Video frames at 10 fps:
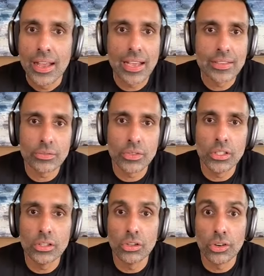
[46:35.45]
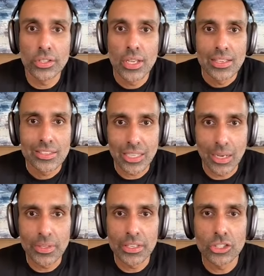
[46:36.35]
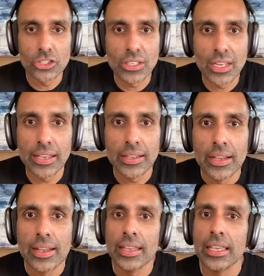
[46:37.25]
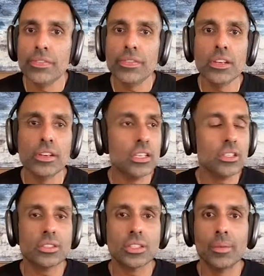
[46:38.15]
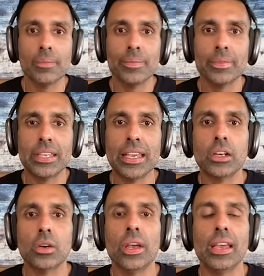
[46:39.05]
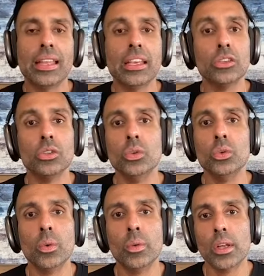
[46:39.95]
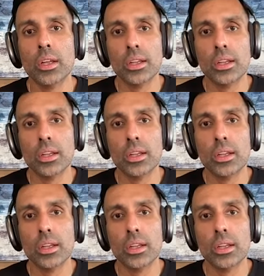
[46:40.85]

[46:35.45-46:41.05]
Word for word: has really learned something here today if there is some takeaway that you